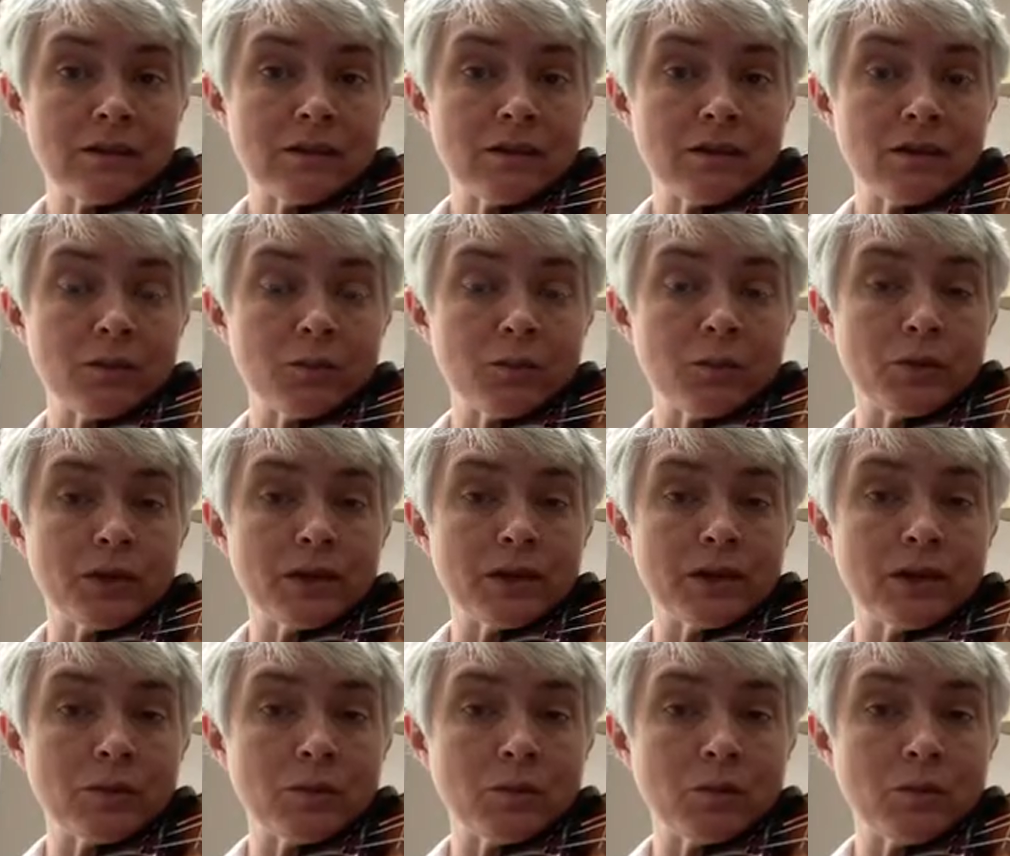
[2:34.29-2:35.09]
You bring
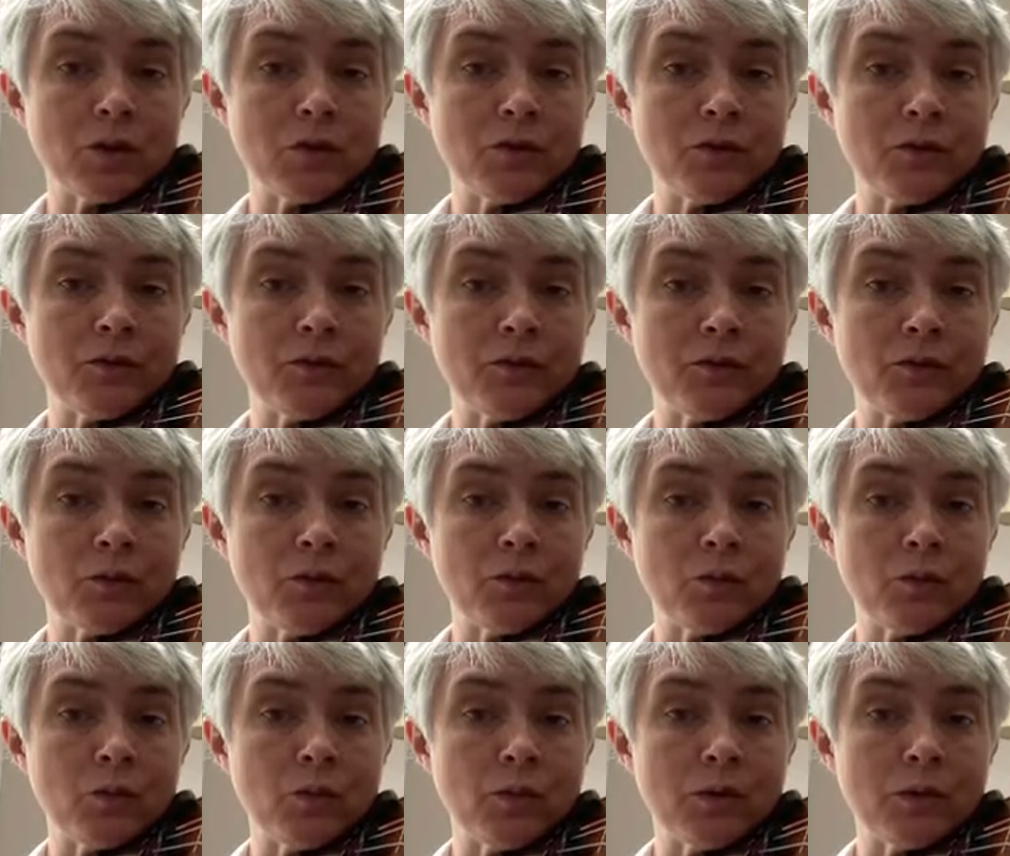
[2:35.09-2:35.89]
them off
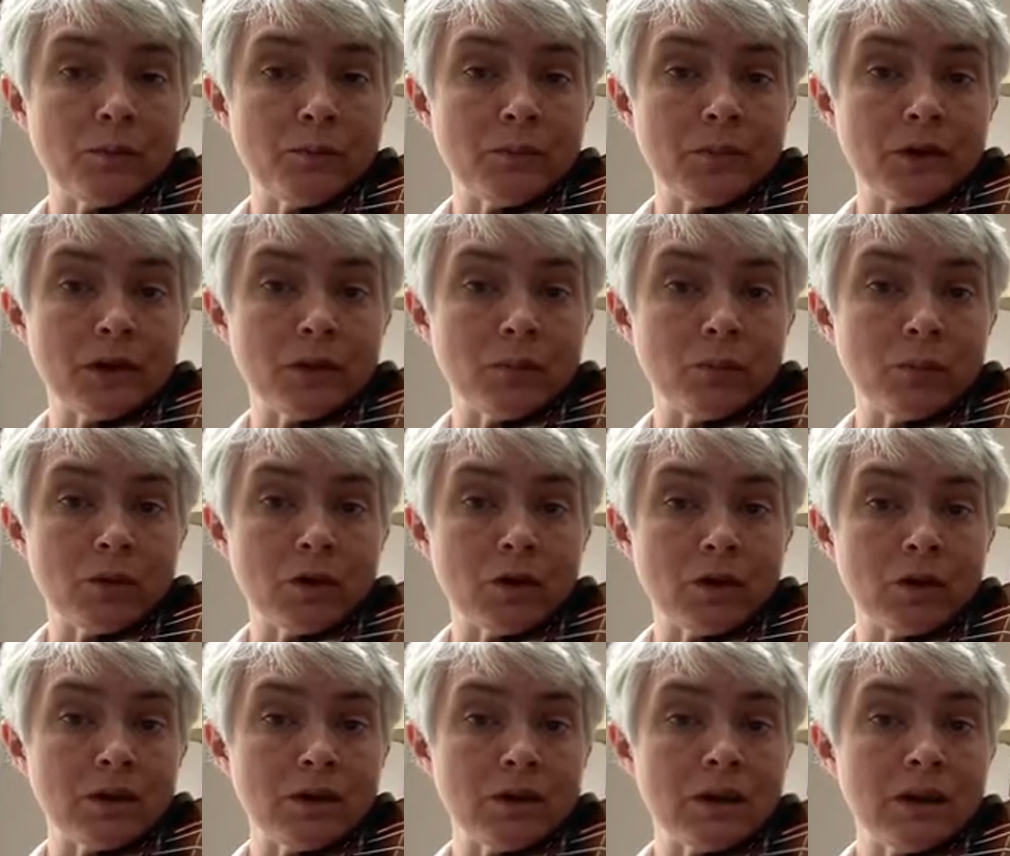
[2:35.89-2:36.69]
one by
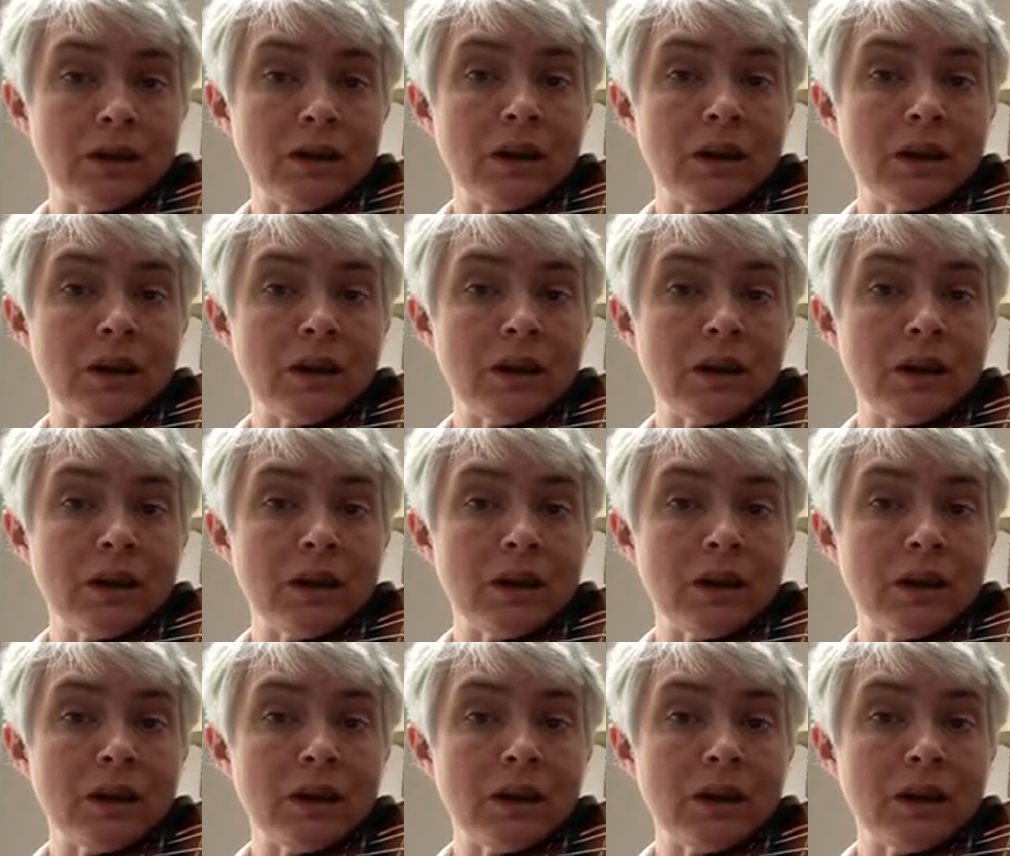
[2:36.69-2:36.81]
one,